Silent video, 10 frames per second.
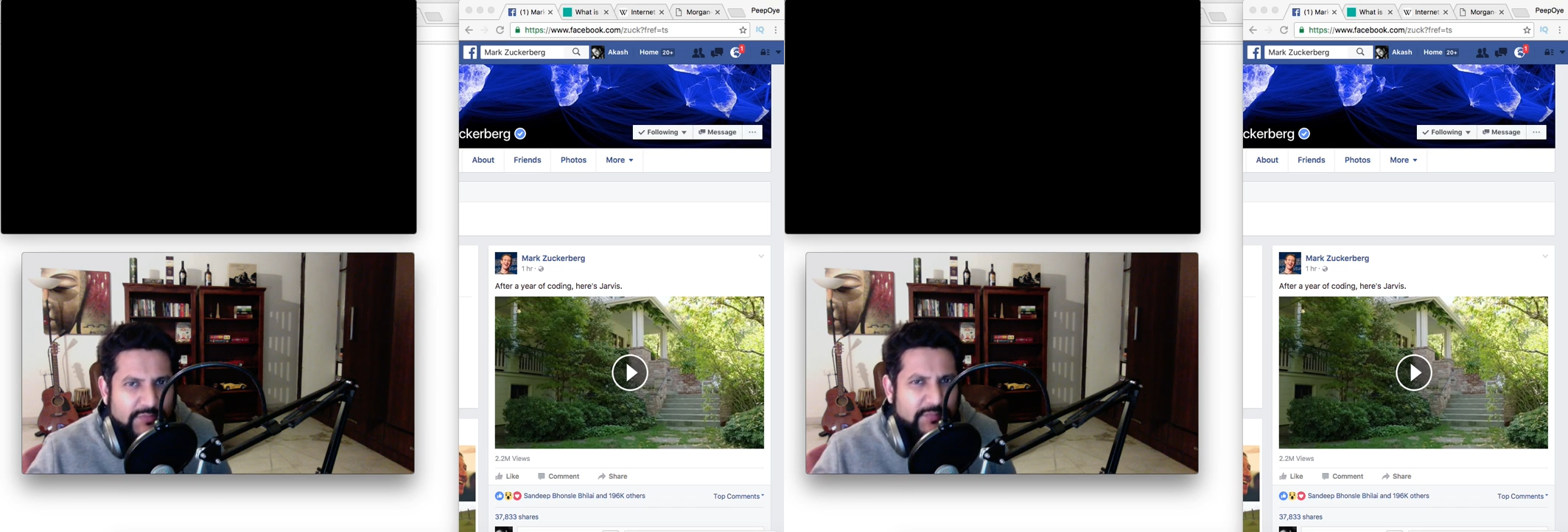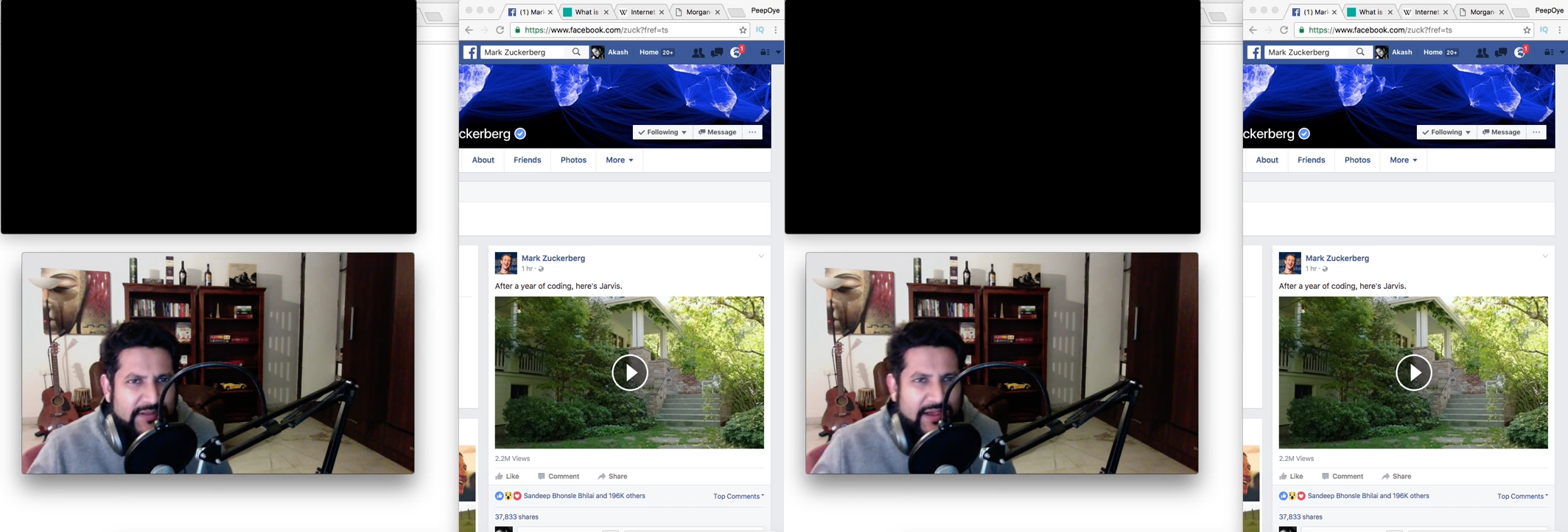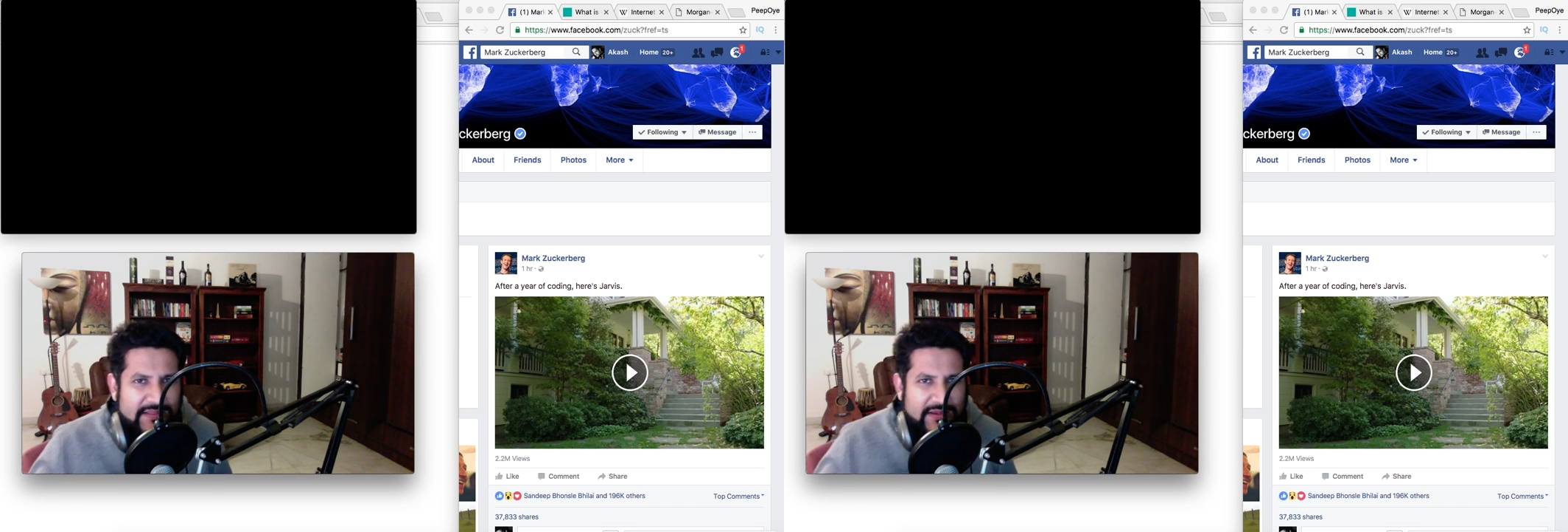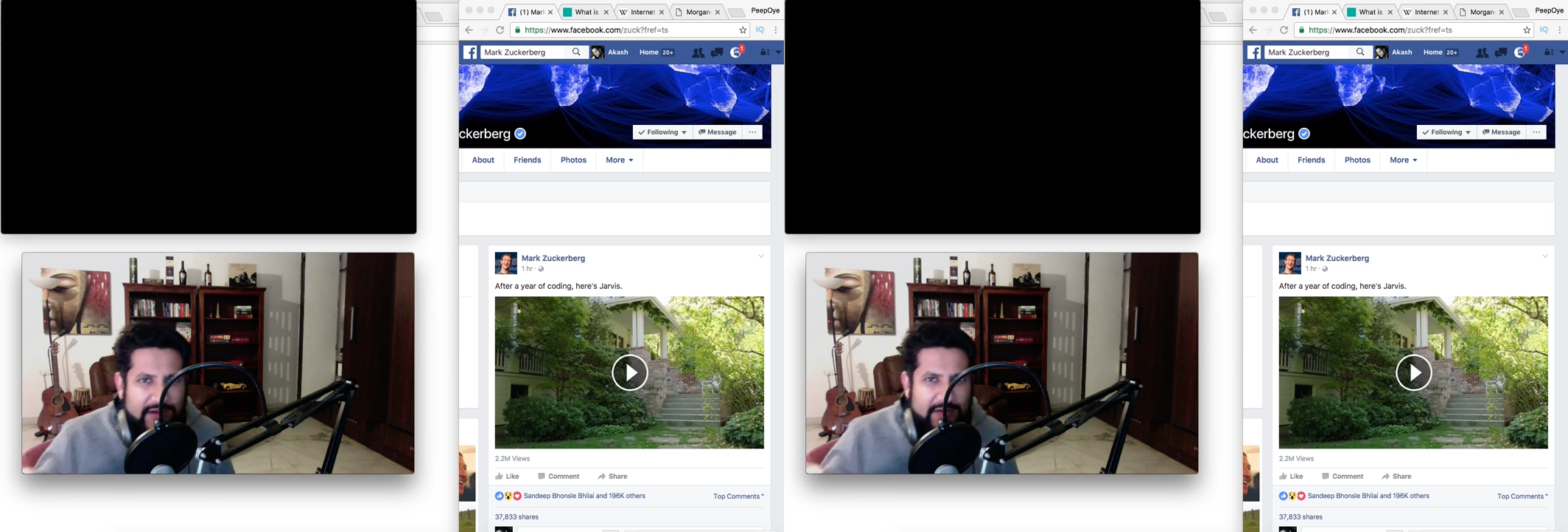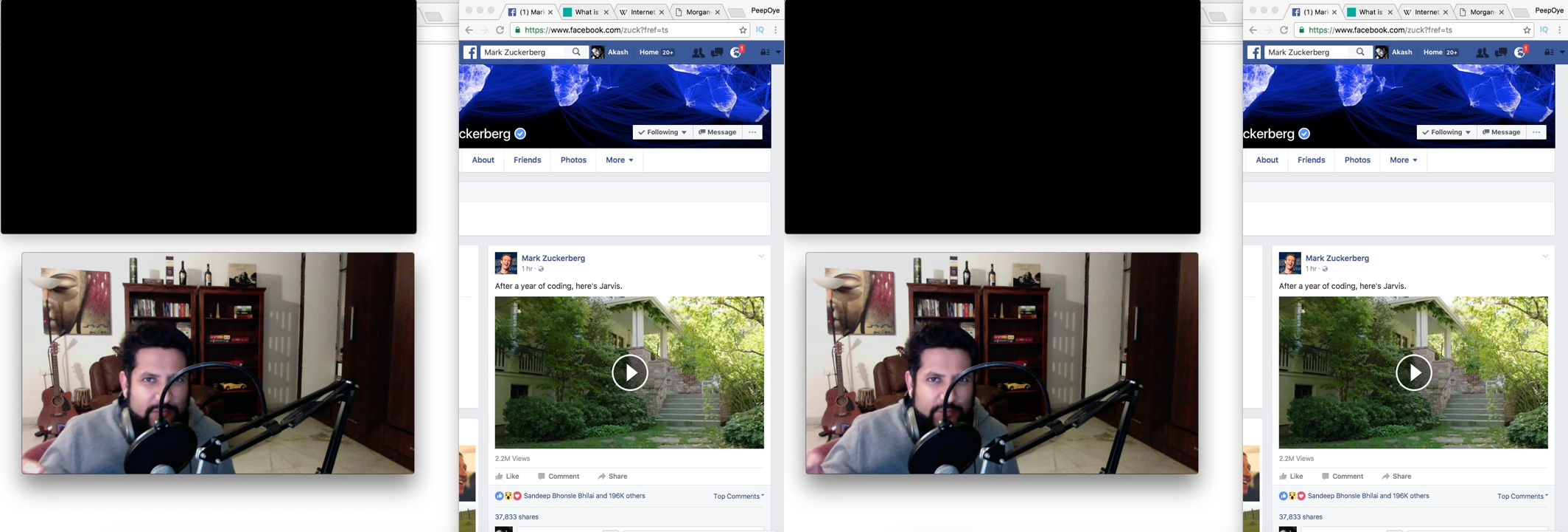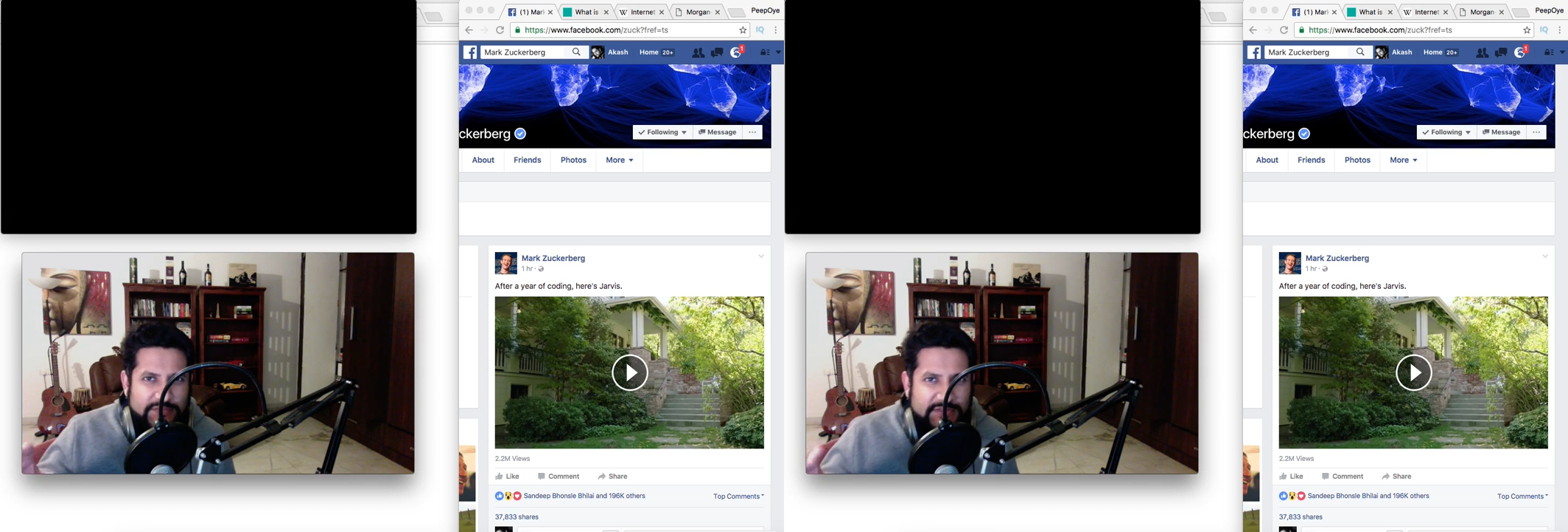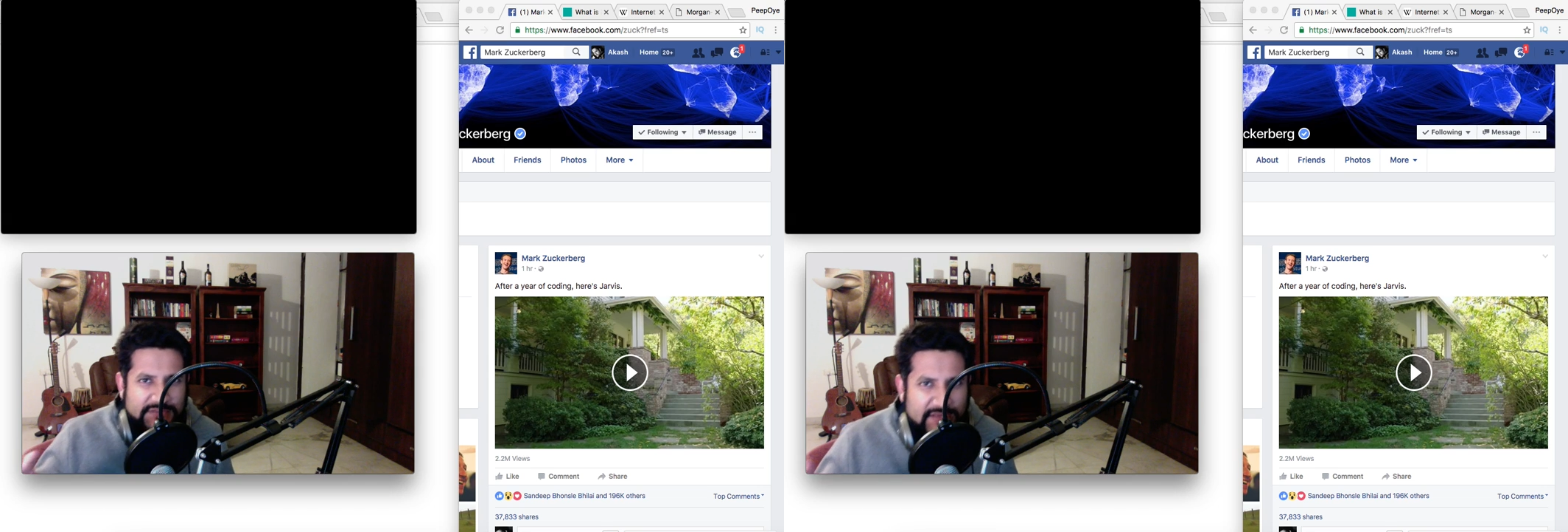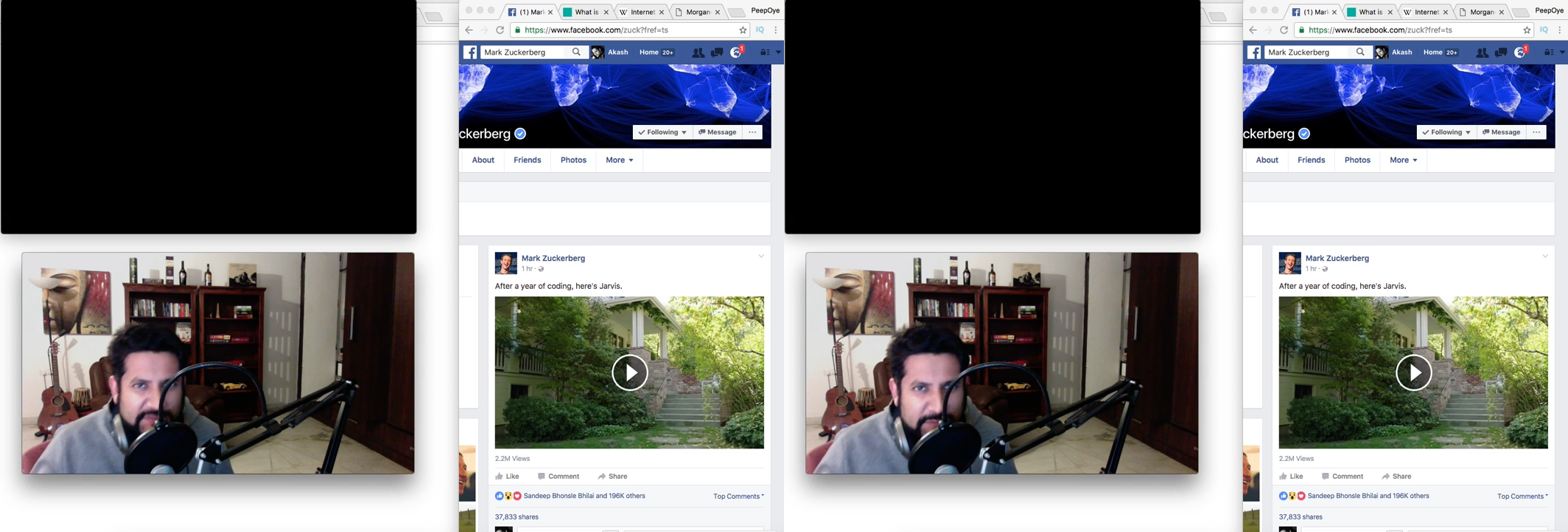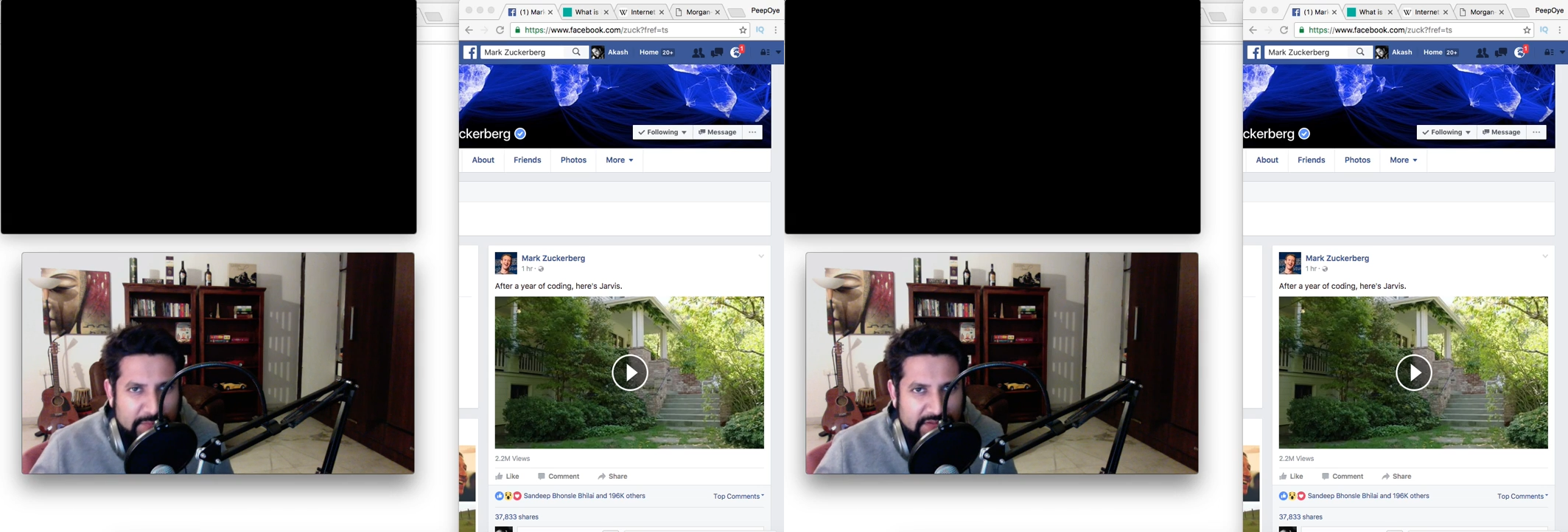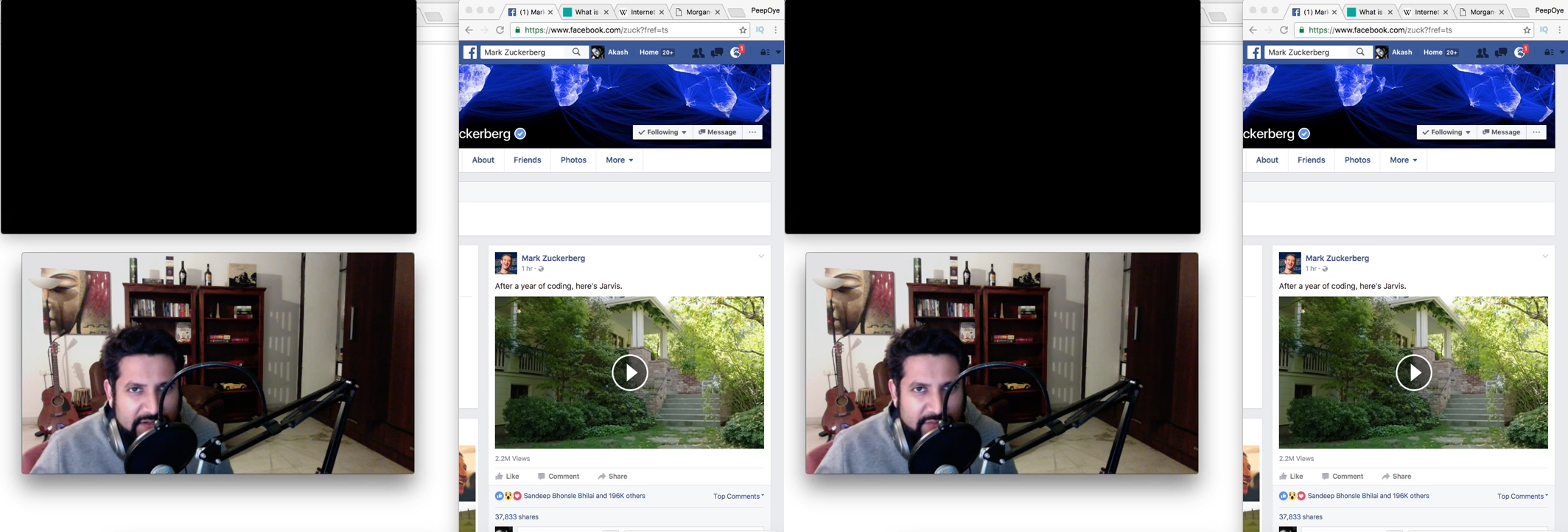but I think Arnold was just an
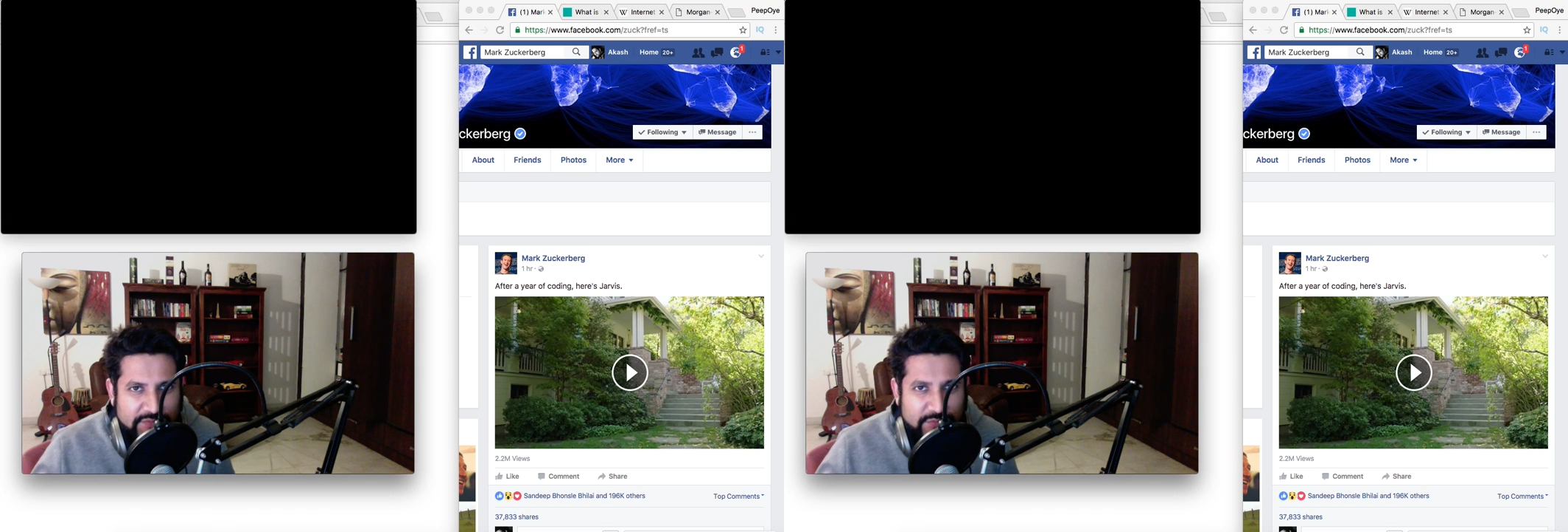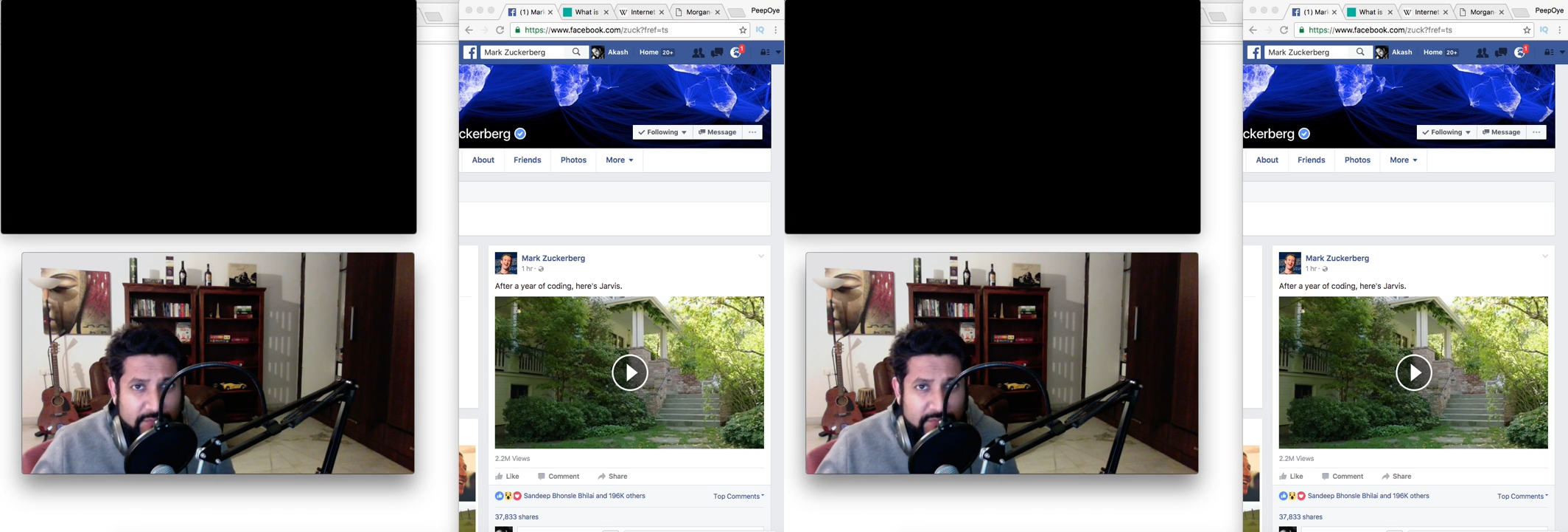experiment that he was doing.